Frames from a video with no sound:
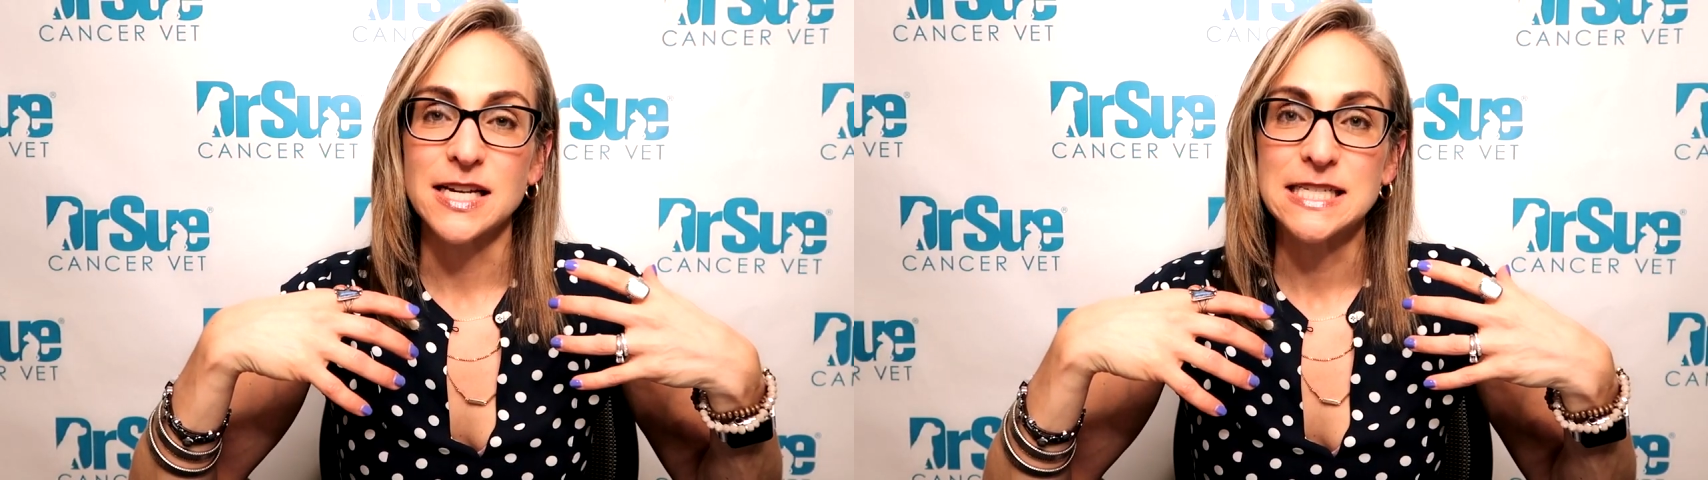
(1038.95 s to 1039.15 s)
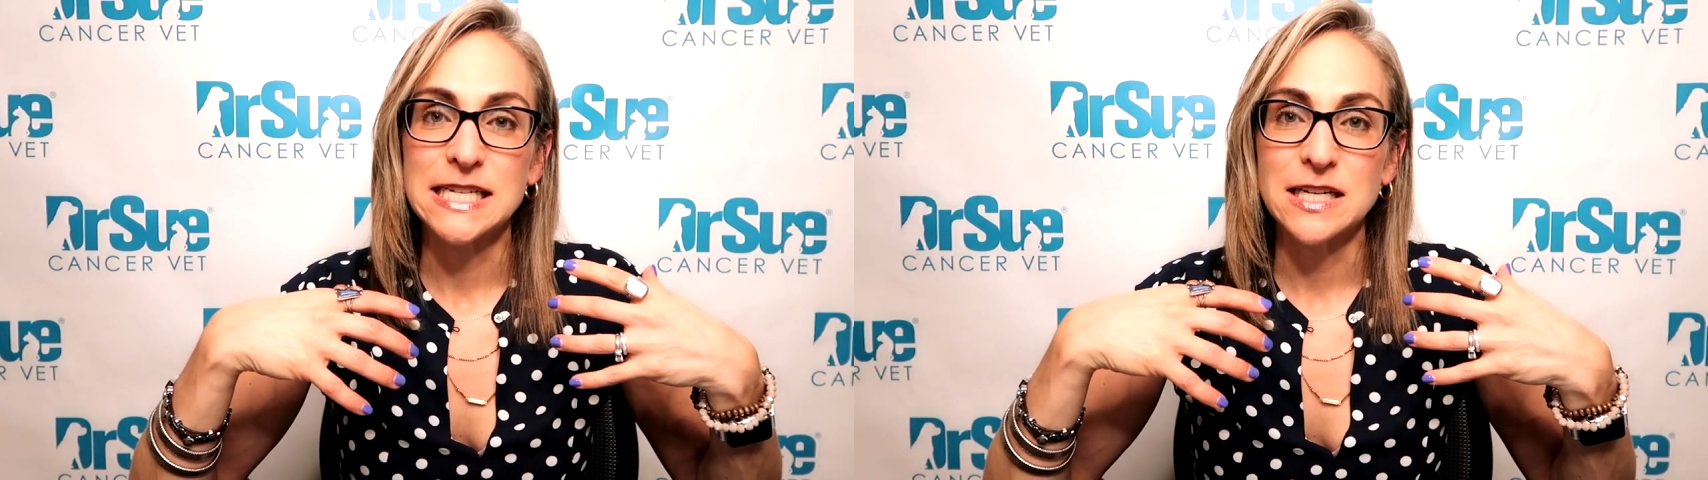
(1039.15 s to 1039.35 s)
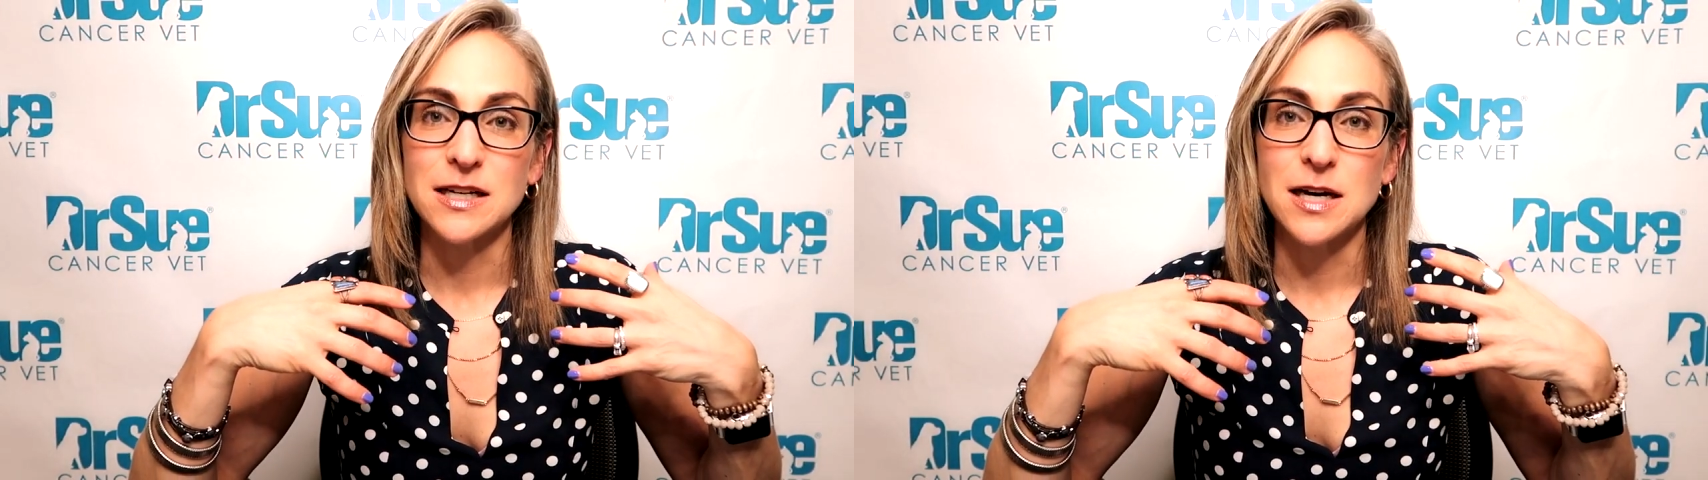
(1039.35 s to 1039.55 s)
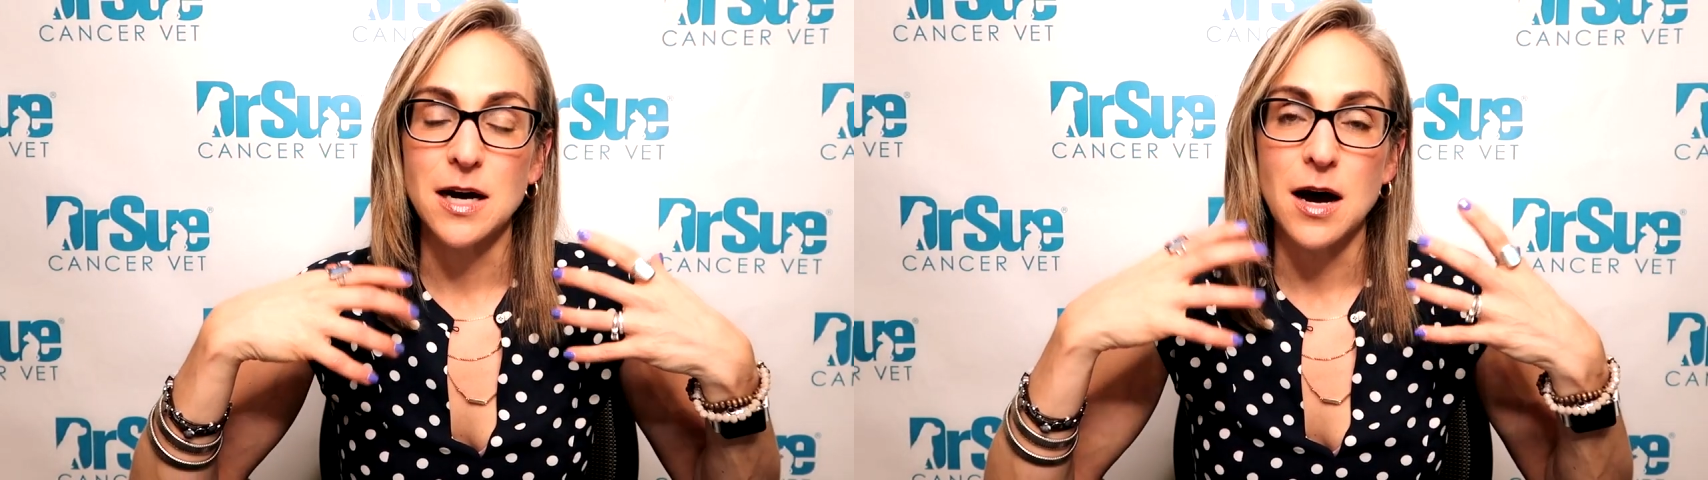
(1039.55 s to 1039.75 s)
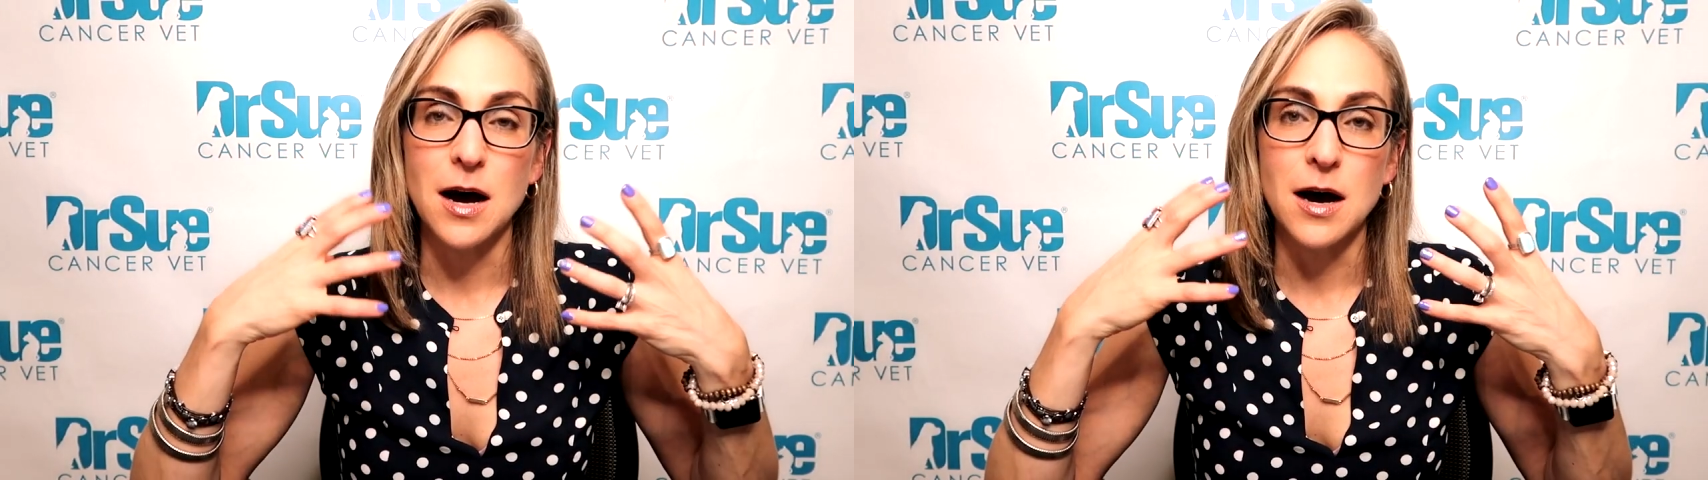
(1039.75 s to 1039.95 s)
idea
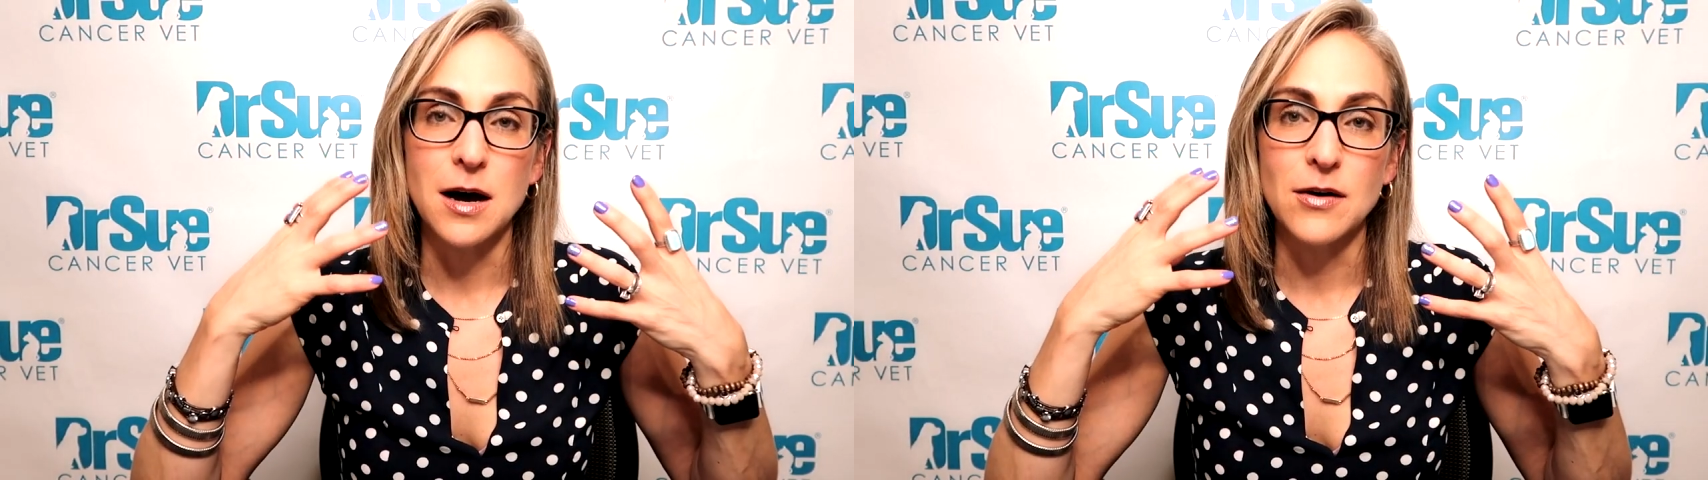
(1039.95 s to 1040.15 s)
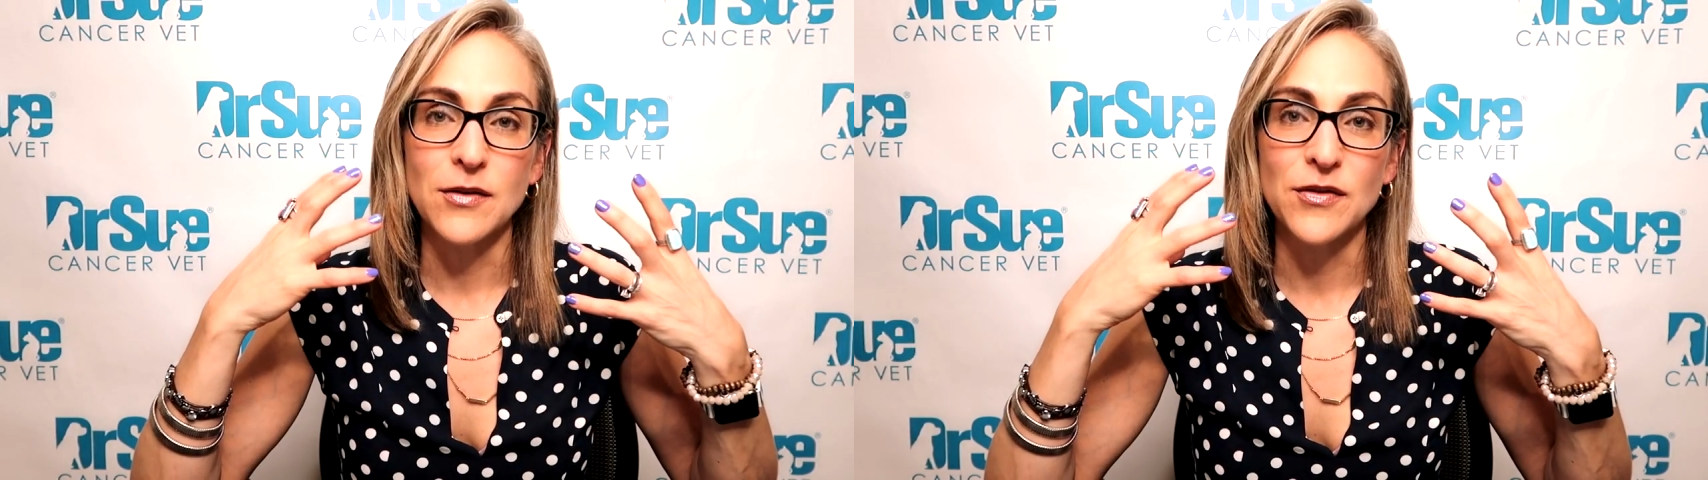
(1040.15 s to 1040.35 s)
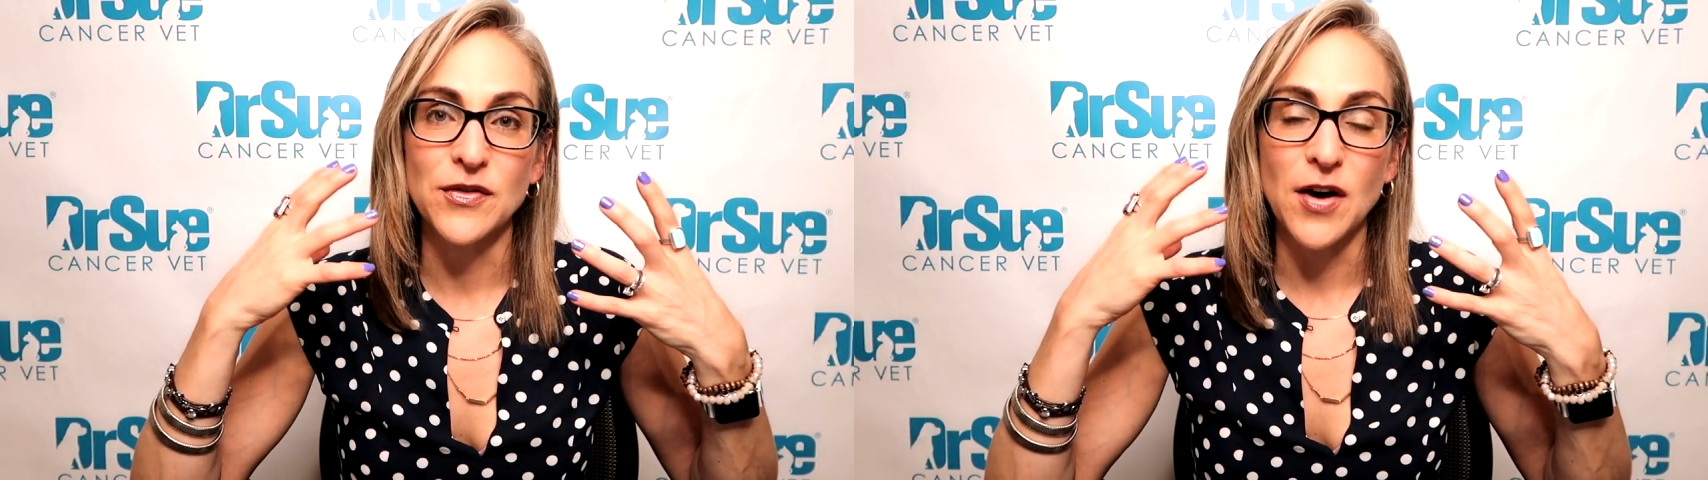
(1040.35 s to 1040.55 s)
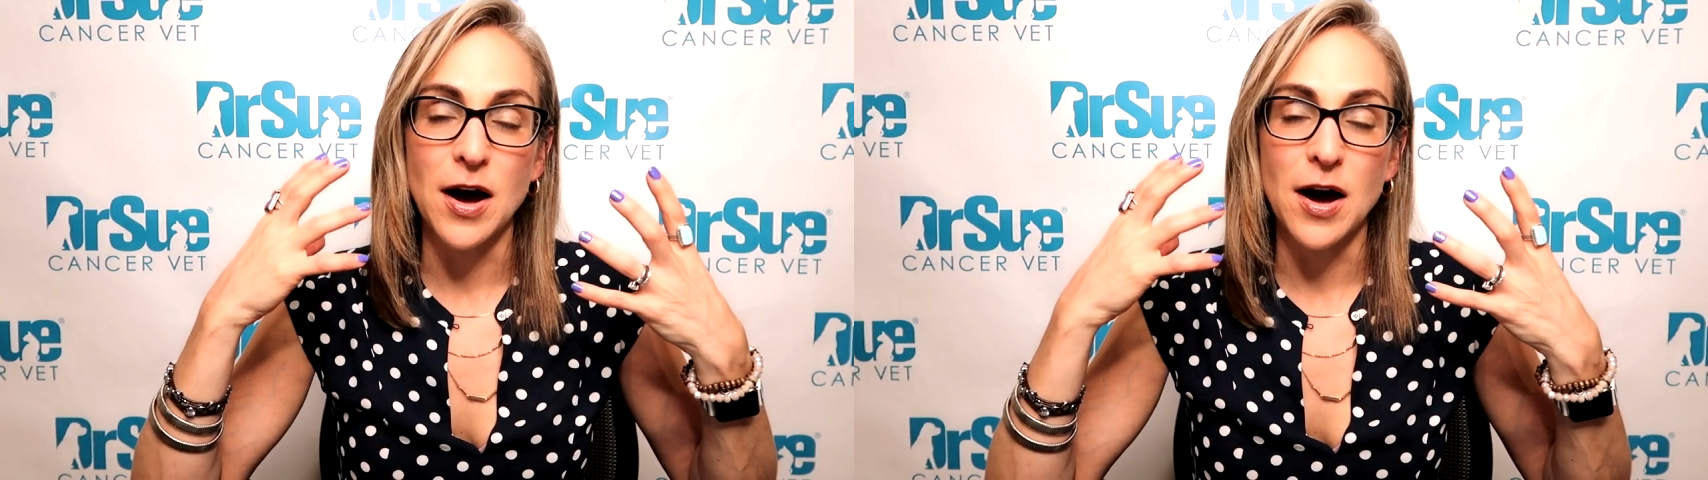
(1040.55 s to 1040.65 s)
of